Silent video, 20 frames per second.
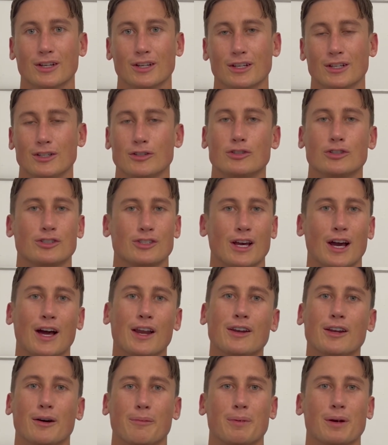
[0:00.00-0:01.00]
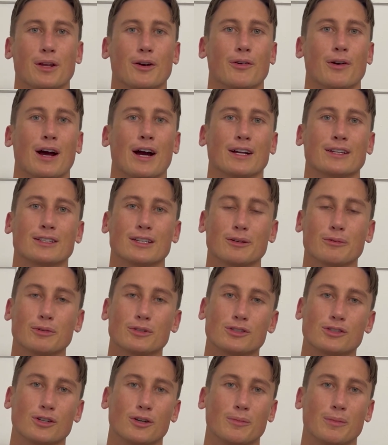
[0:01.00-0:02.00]
you just end up interacting with
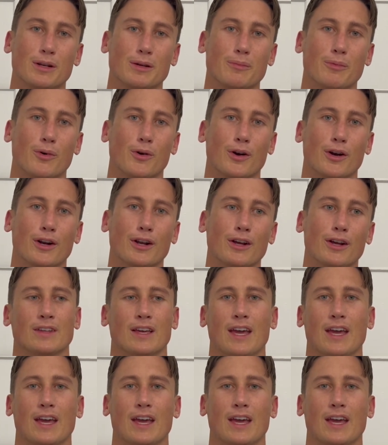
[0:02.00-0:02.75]
so many more.